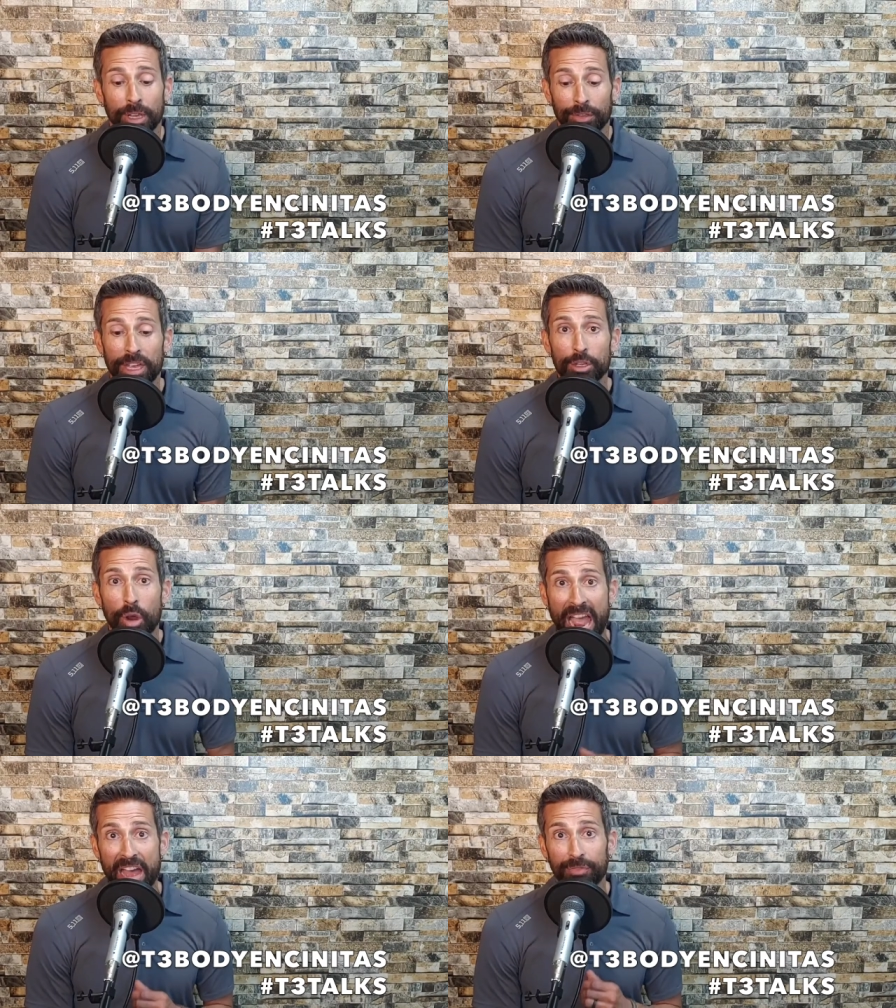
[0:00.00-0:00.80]
then you
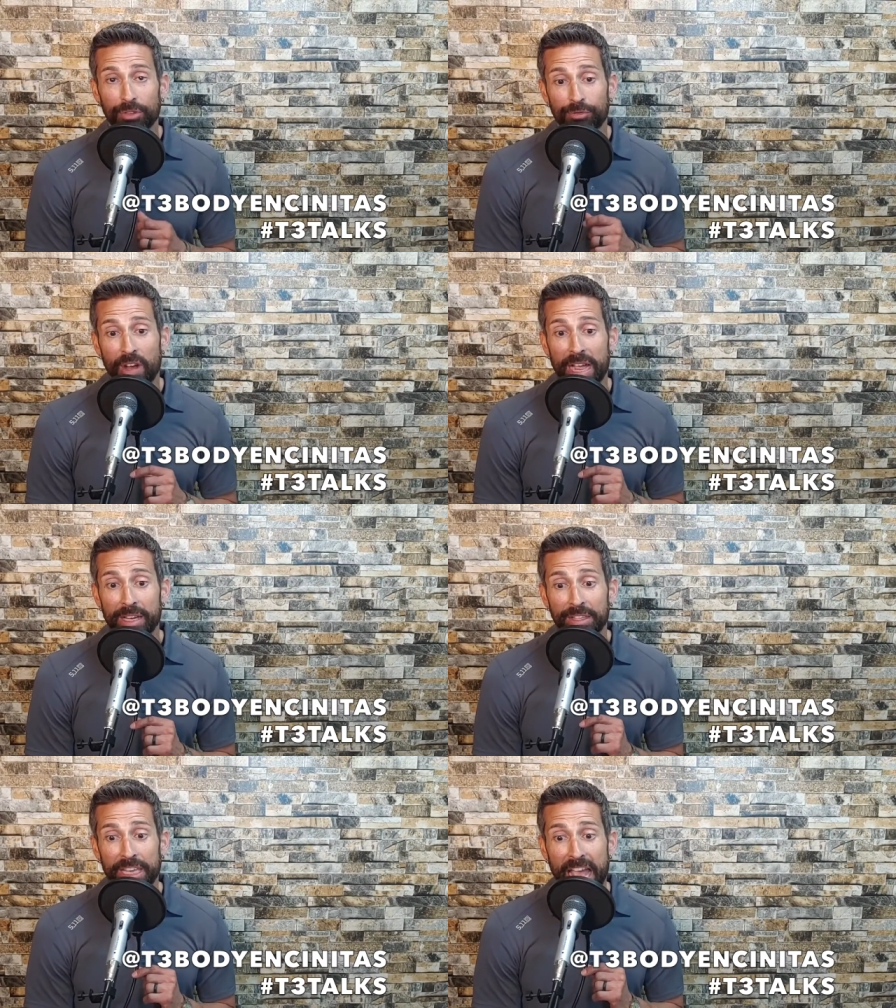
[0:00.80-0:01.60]
have to
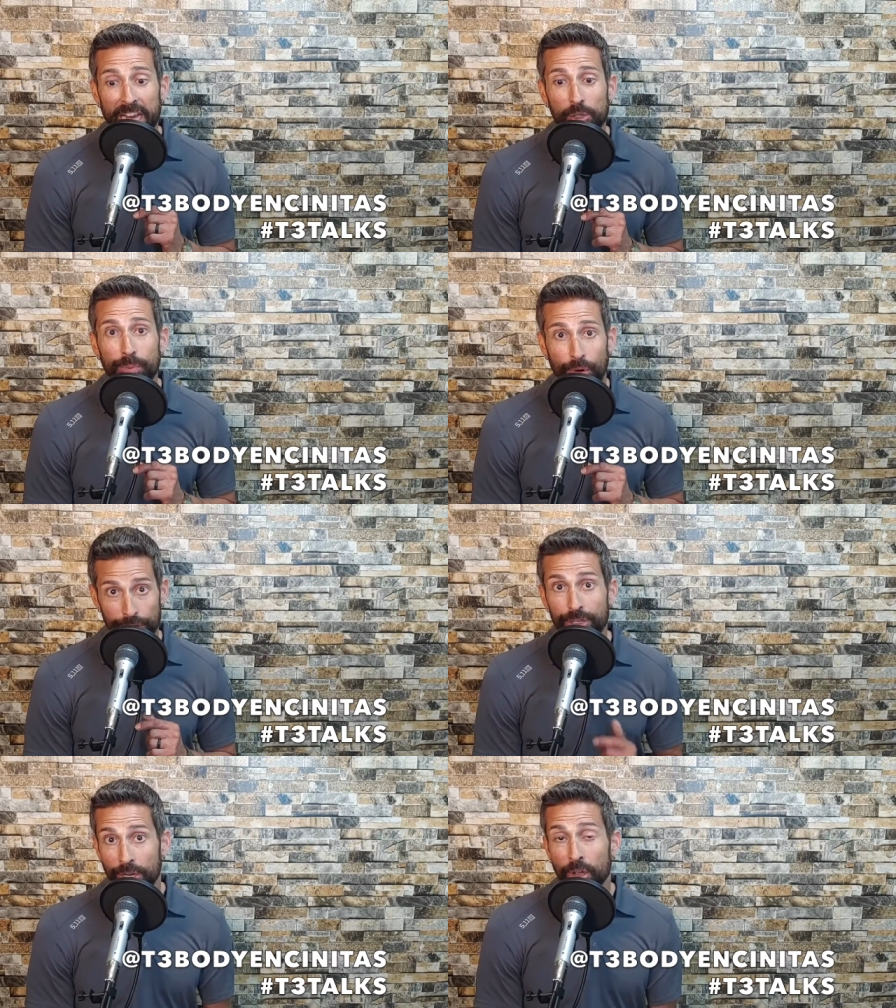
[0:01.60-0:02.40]
find the
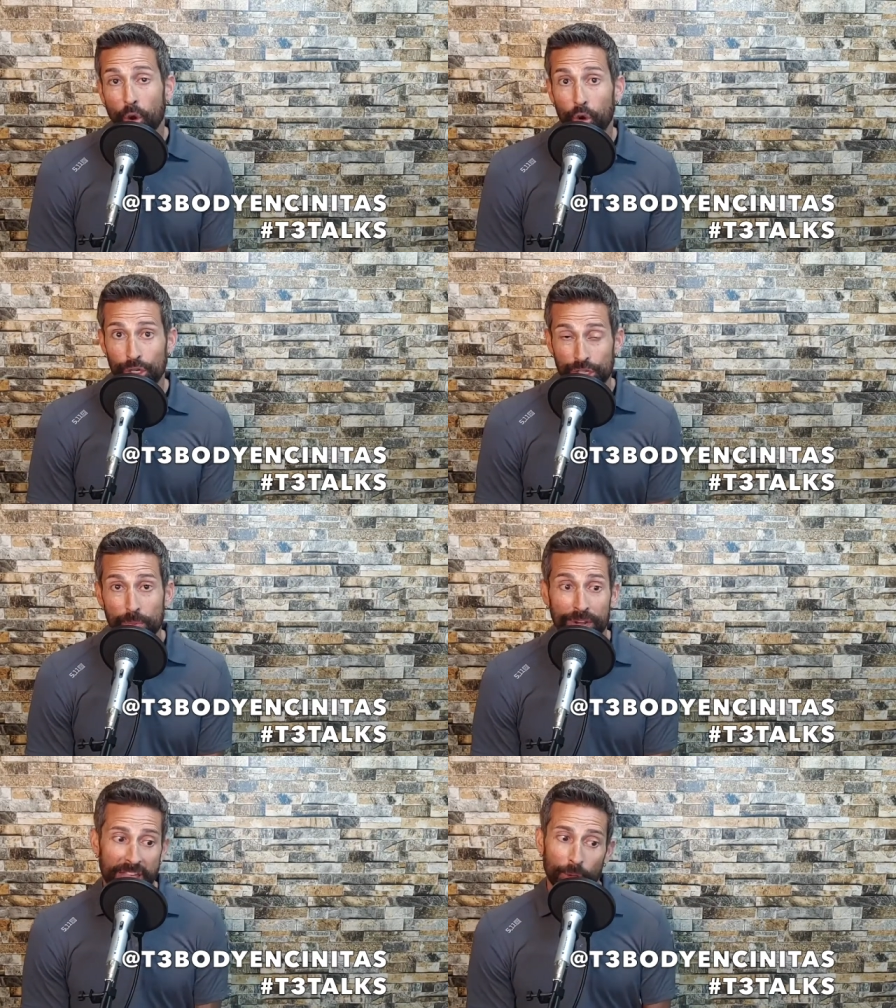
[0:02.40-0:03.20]
expert or
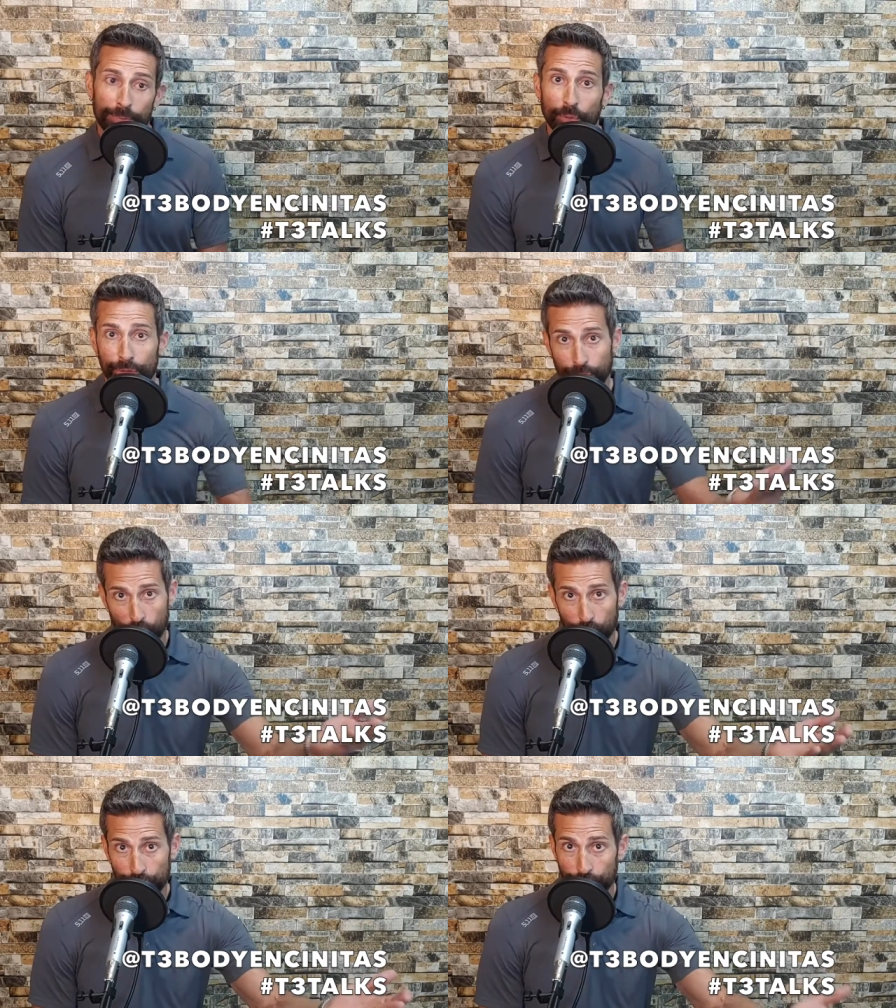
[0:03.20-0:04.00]
someone to help you with your
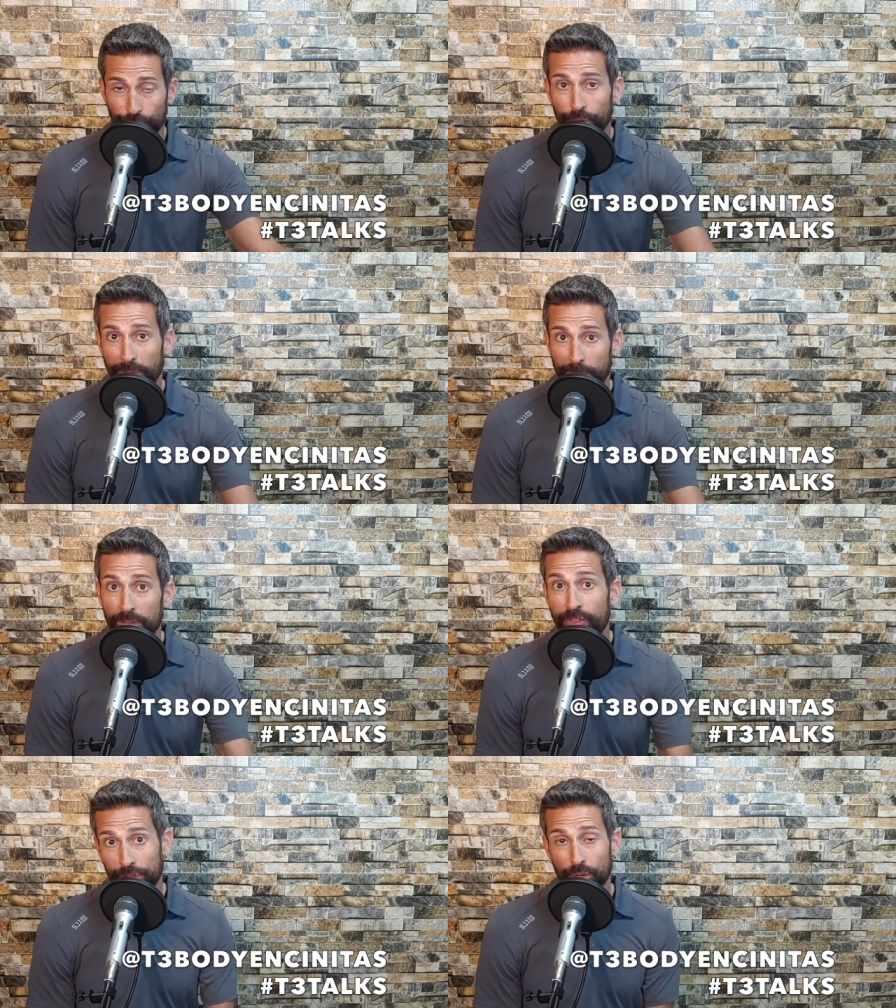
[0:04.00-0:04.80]
coaching or your maybe
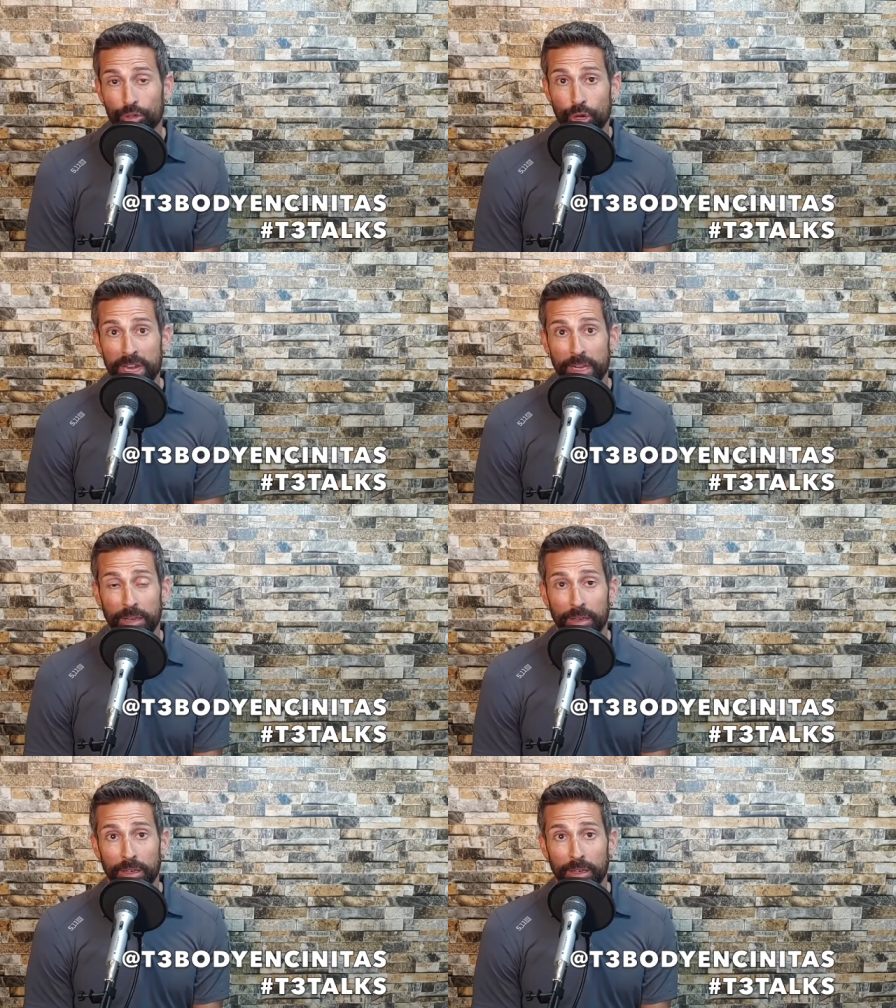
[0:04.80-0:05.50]
physical training.